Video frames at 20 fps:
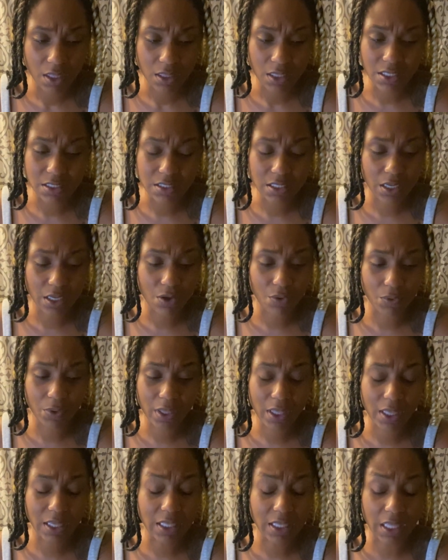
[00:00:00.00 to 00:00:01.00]
they said, go
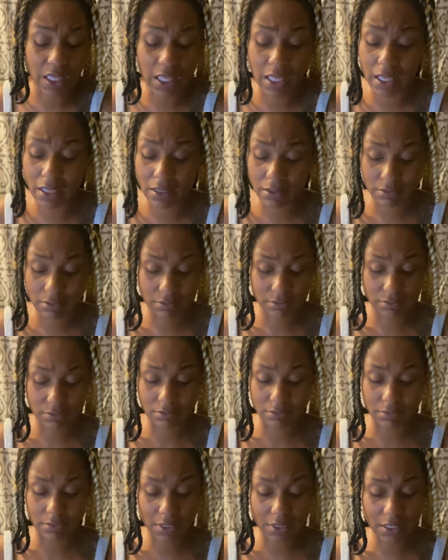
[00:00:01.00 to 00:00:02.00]
ahead and get.
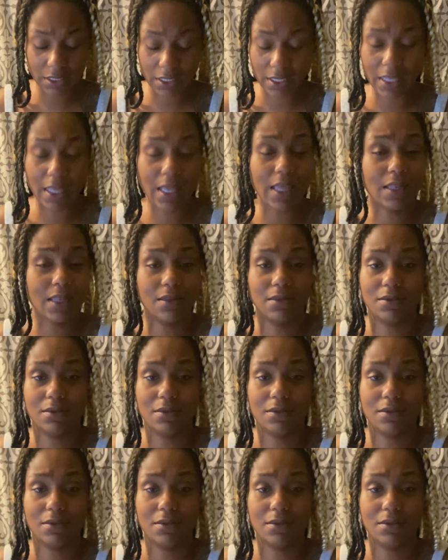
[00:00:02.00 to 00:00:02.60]
Get to get.